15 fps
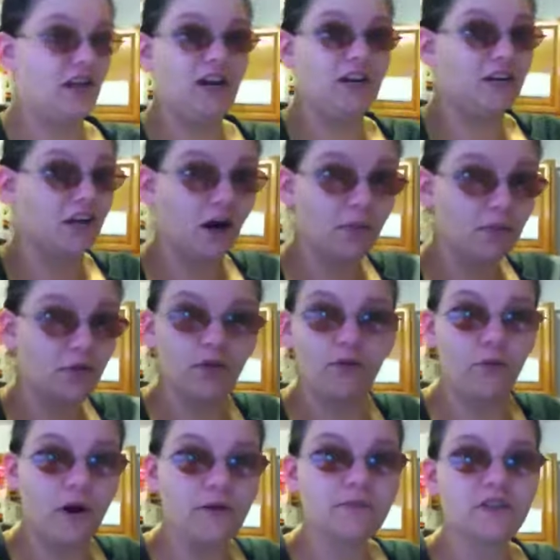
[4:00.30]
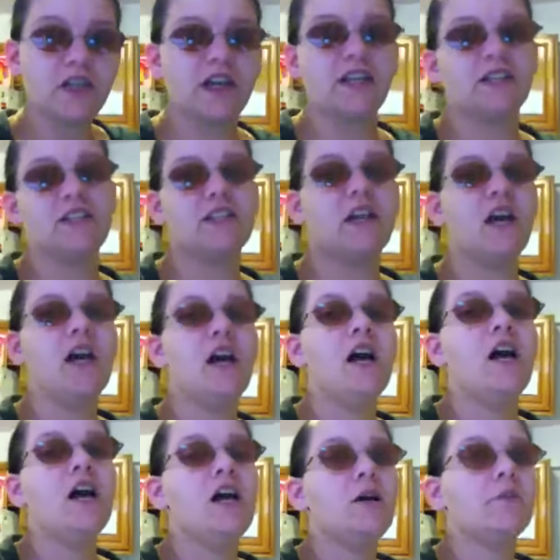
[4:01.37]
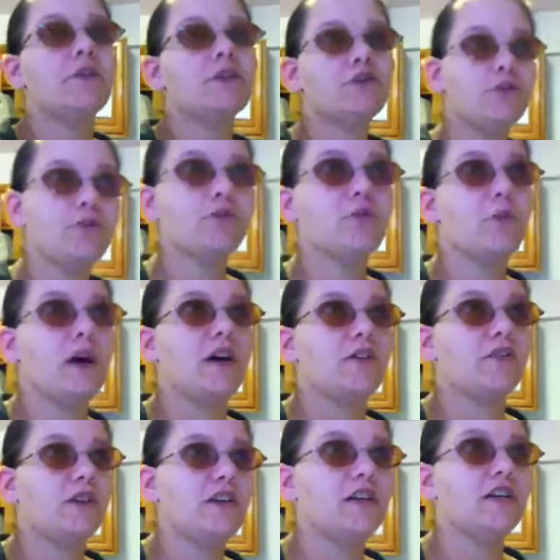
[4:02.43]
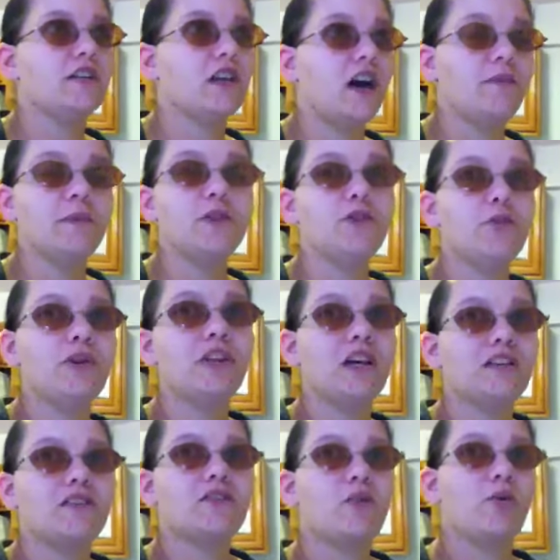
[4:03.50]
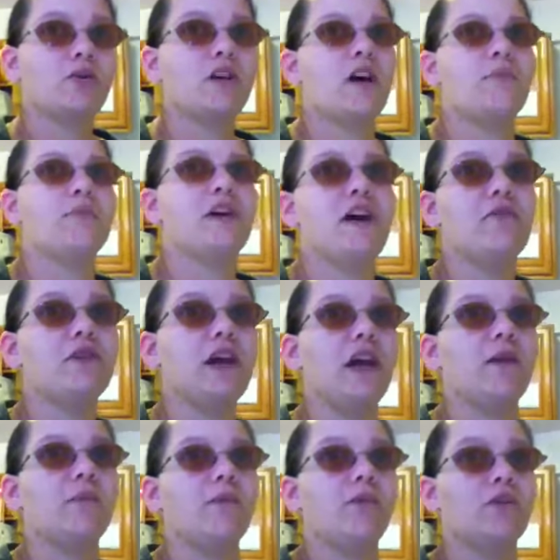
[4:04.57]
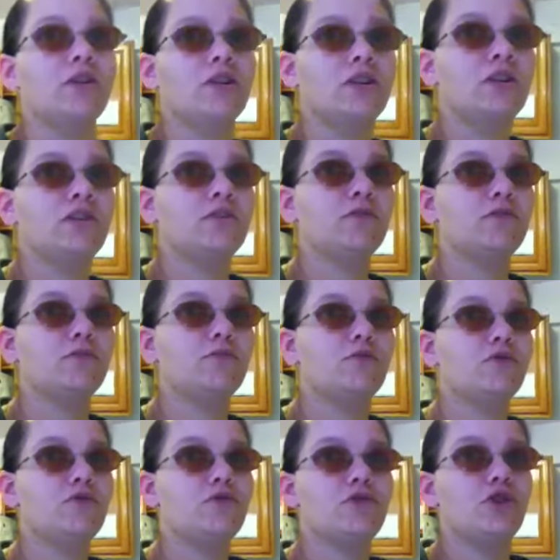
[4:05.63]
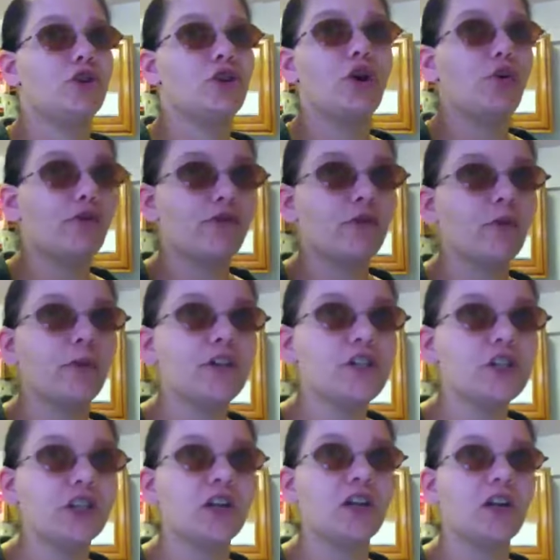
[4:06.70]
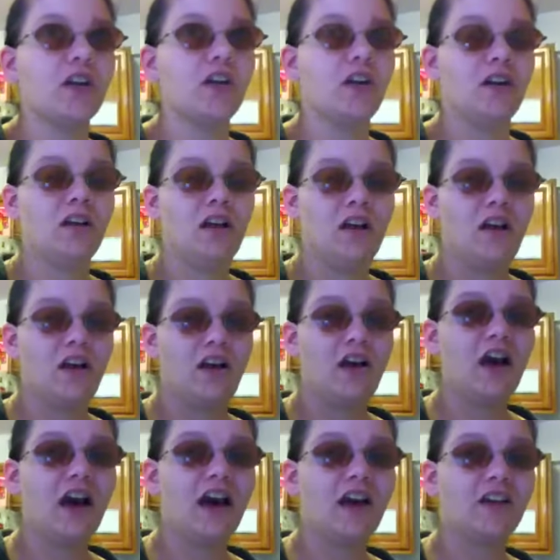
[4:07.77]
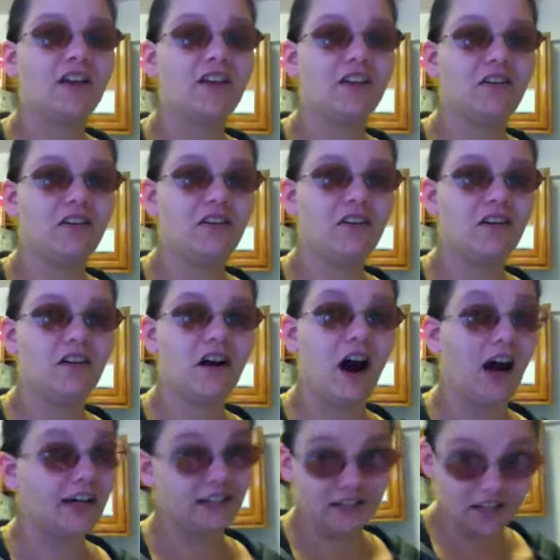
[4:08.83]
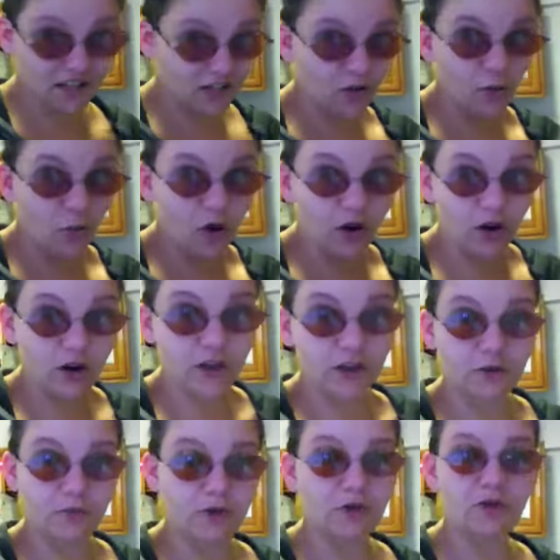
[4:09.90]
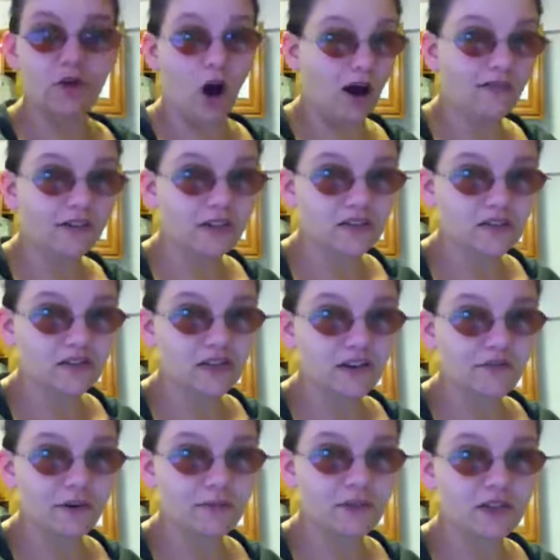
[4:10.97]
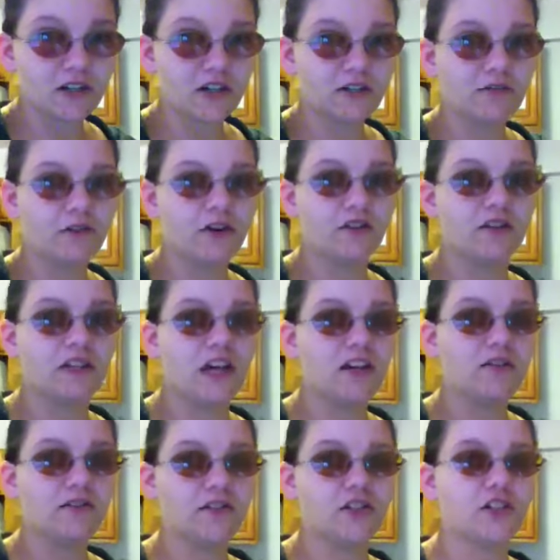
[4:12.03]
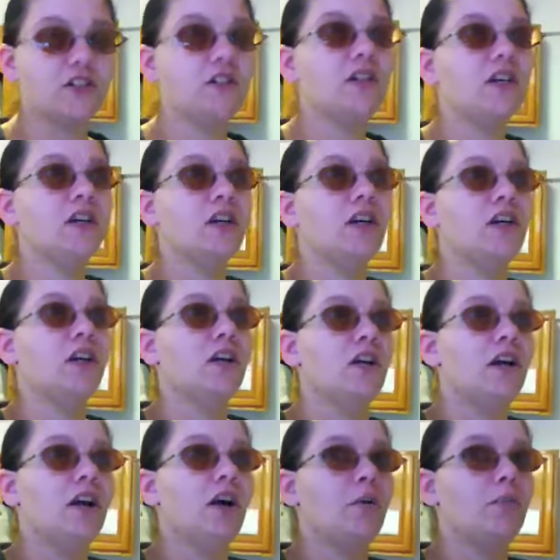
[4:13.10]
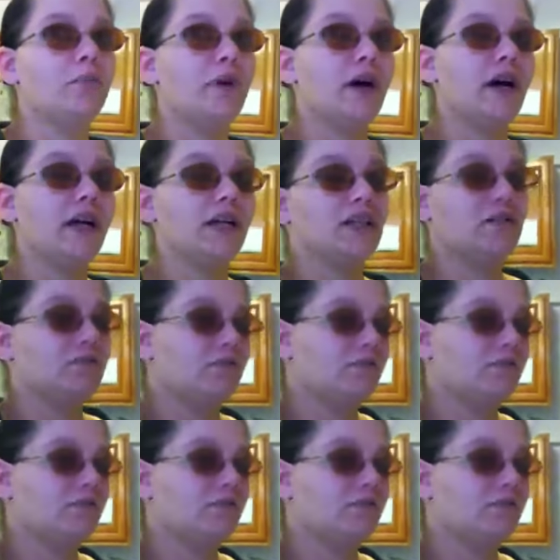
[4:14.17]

any number of websites. But the truth of the matter is, I've been doing that this whole time without cable to no fruition. And I can still work on a computer, obviously, if I'm sitting in front of a television. But